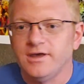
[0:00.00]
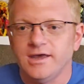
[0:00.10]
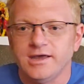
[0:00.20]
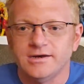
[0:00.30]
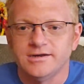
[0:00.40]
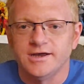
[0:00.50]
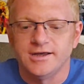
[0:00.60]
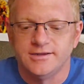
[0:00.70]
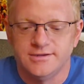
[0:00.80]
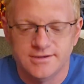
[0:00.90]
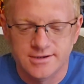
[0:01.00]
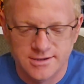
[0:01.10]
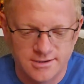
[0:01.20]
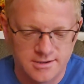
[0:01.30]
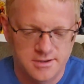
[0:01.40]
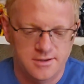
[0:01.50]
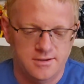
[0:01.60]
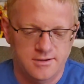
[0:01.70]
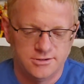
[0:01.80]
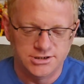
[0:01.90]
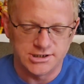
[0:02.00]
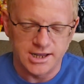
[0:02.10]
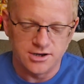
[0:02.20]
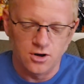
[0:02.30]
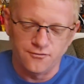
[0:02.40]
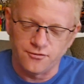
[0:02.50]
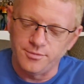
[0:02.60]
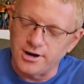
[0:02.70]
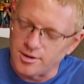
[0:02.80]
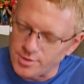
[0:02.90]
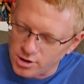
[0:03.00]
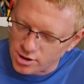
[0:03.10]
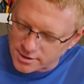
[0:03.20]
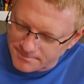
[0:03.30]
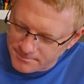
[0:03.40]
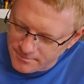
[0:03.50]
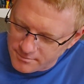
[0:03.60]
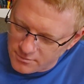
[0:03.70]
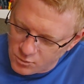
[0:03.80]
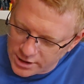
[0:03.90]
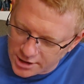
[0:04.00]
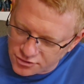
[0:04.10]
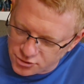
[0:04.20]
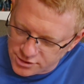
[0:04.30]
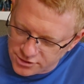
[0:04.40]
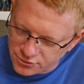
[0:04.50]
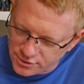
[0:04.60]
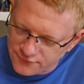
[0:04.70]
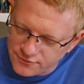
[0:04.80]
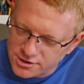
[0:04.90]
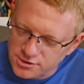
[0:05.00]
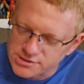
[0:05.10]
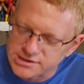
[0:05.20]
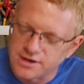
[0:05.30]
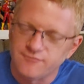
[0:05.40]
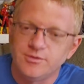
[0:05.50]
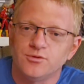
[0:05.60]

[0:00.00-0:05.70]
And, just kind of go from there. But look, we got 33 figures that have been